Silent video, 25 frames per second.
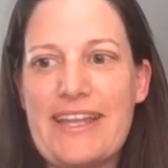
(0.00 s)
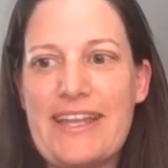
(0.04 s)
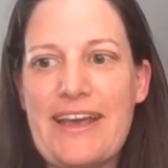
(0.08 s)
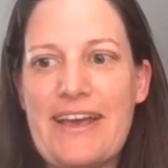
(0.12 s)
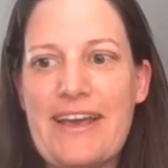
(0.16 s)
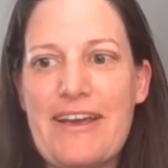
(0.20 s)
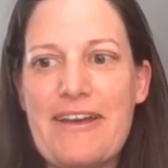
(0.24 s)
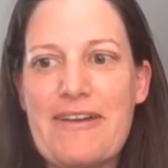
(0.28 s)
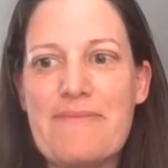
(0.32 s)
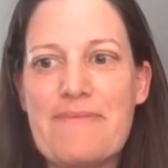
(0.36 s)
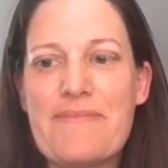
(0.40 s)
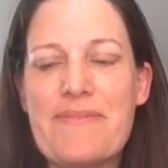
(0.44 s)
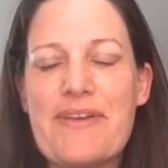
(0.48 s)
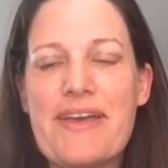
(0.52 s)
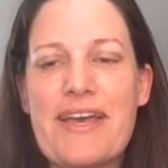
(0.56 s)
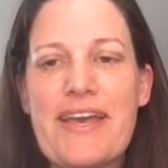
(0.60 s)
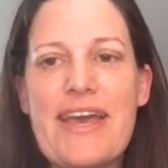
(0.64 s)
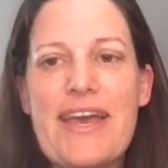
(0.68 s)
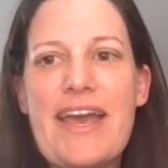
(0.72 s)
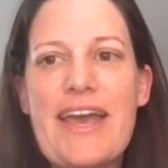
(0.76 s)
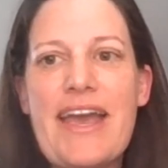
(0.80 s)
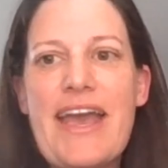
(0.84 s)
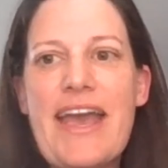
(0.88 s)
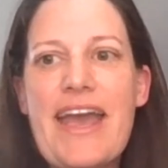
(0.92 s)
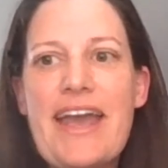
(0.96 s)
Um,
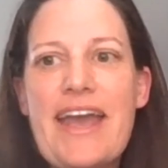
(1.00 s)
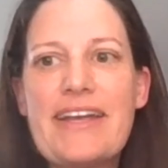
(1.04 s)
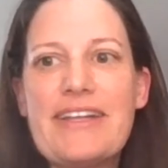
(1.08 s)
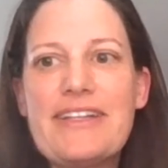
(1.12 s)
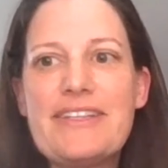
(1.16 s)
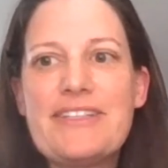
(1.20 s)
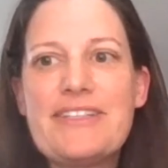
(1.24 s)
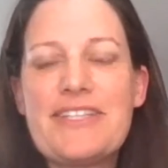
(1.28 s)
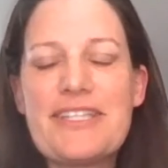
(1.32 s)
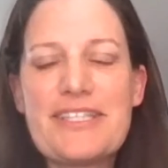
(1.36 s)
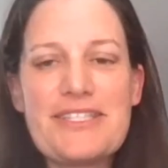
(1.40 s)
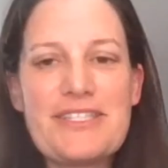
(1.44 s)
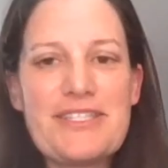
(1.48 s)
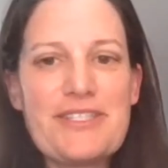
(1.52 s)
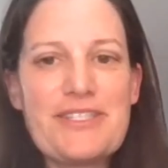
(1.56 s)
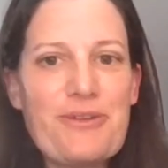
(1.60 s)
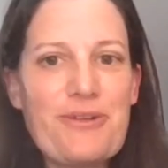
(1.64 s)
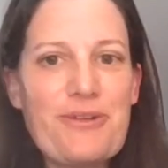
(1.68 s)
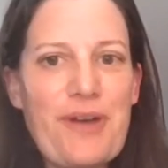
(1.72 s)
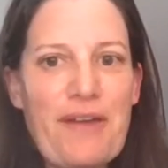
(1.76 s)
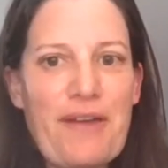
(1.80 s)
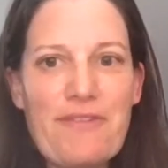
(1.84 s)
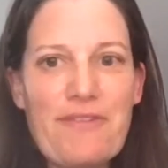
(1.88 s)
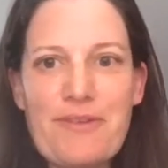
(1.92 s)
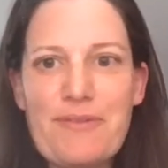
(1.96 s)
just so
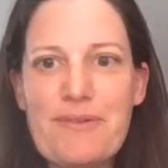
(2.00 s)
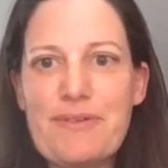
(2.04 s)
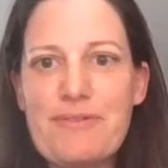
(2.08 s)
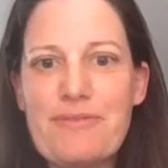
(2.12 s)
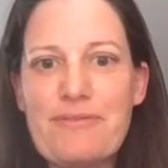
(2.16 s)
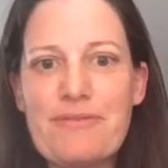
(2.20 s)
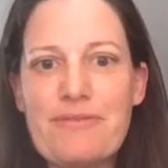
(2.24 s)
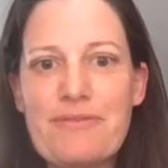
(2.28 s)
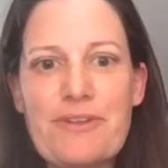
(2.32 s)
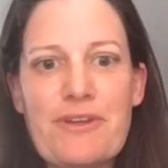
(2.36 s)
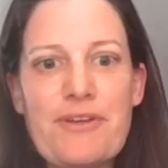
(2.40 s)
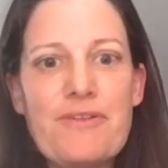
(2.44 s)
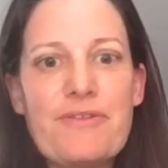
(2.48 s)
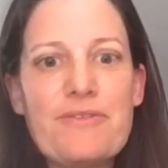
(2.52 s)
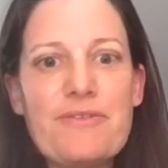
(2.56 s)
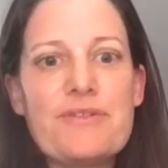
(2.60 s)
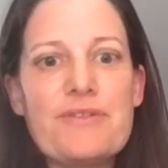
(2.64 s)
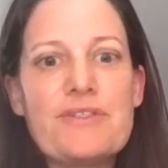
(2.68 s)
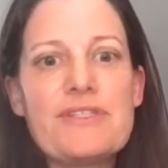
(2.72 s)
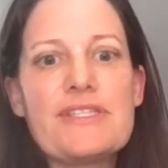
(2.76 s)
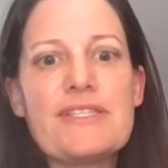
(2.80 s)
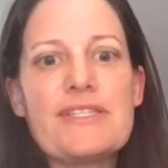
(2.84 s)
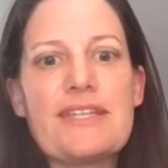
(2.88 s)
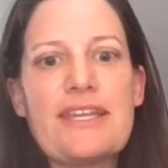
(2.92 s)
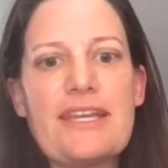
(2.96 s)
everyone
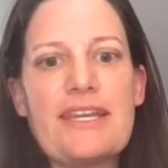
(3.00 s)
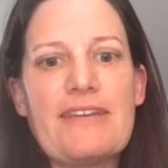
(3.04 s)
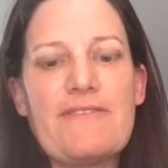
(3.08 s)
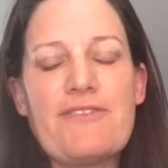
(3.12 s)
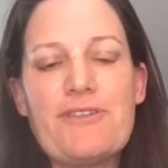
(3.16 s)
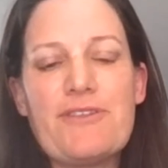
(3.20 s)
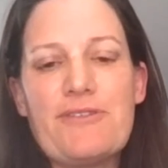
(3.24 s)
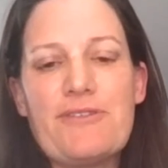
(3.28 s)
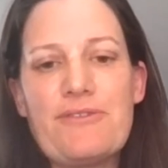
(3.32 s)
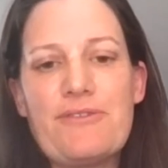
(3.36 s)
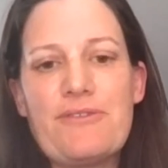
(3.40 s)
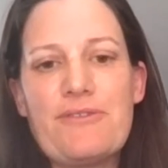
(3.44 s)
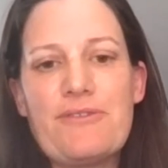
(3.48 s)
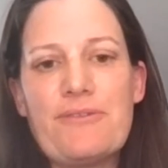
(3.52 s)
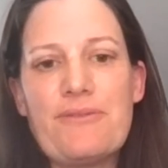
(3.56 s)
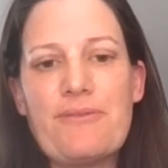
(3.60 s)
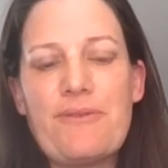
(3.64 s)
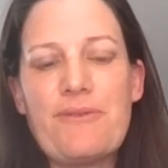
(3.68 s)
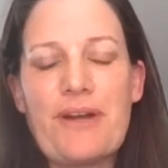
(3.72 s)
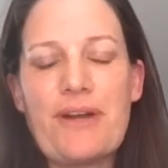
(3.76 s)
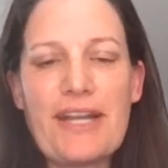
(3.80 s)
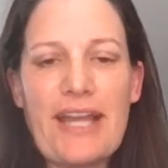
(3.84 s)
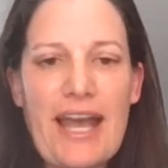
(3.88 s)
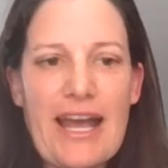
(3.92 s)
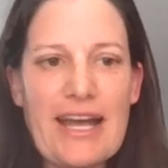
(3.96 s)
knows, like if you
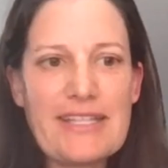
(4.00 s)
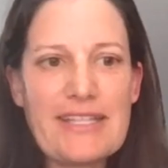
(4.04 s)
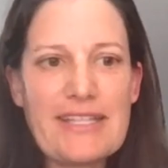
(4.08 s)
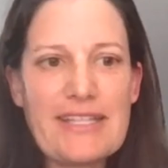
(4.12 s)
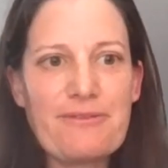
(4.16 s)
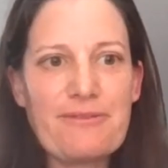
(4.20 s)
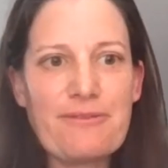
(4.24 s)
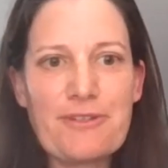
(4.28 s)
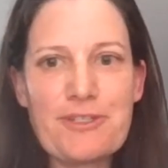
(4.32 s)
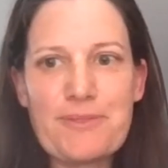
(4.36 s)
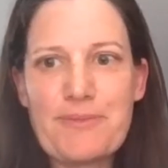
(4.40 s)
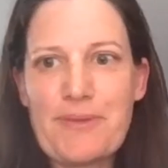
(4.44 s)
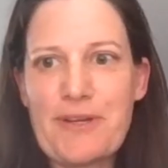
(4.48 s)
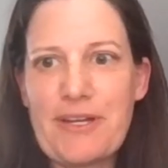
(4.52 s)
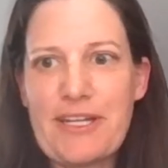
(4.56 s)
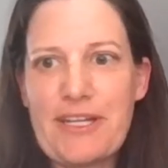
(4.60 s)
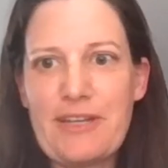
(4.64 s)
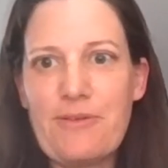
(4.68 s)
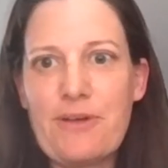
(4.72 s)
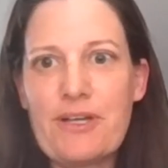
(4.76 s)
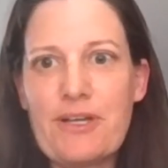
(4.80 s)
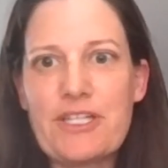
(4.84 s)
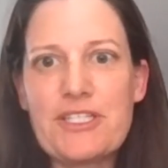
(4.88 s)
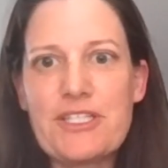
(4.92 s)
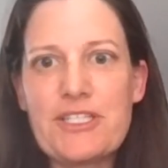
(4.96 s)
want to ask Rosemary any
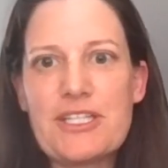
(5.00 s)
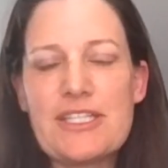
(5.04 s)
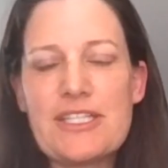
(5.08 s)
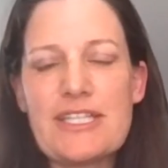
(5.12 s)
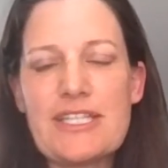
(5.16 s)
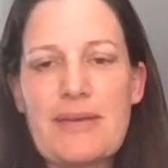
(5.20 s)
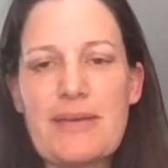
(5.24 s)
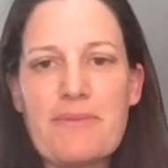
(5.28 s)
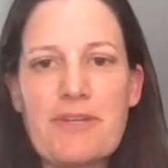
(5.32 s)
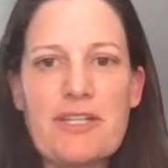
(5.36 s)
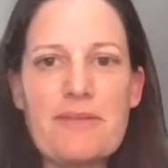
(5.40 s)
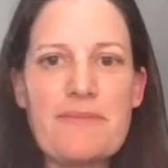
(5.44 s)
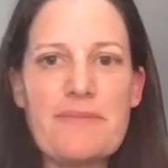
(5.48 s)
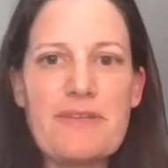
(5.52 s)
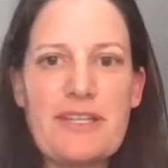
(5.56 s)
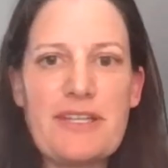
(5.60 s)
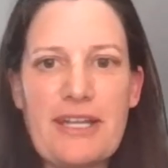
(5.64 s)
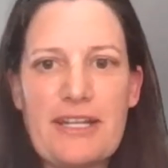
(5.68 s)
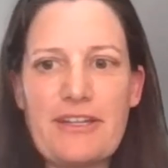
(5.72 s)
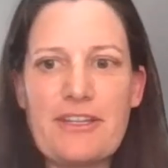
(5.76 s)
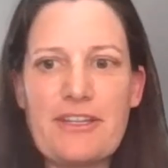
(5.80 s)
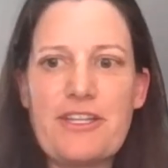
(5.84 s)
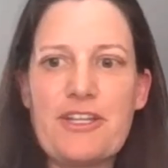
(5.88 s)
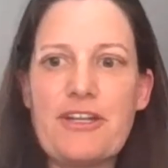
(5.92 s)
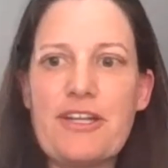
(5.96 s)
questions, I'm going to be
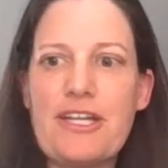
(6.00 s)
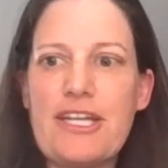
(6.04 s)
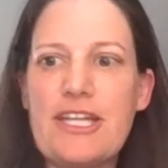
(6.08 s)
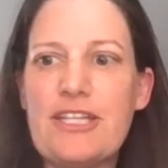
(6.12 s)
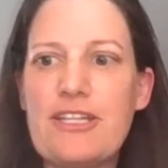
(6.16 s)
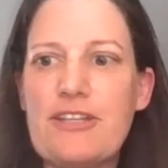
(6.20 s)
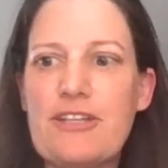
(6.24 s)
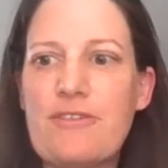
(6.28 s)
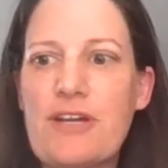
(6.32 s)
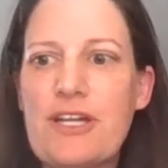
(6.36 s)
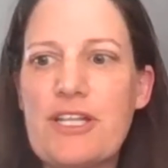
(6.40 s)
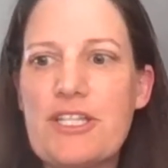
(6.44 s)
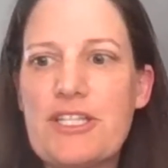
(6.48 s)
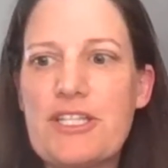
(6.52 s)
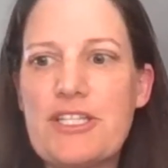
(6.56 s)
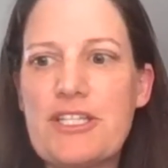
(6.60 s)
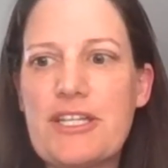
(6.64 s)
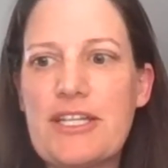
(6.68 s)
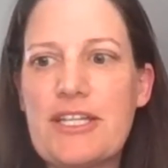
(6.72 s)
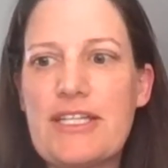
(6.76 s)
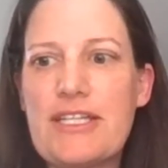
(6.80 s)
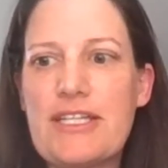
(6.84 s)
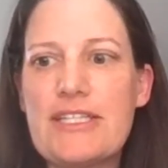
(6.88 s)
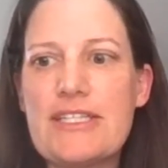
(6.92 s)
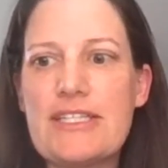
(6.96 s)
kind of curating the
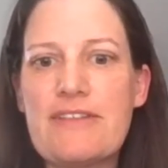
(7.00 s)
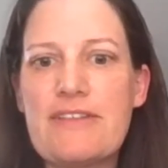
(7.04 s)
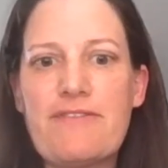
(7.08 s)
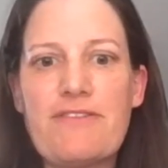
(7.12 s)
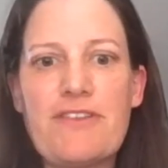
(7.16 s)
questions.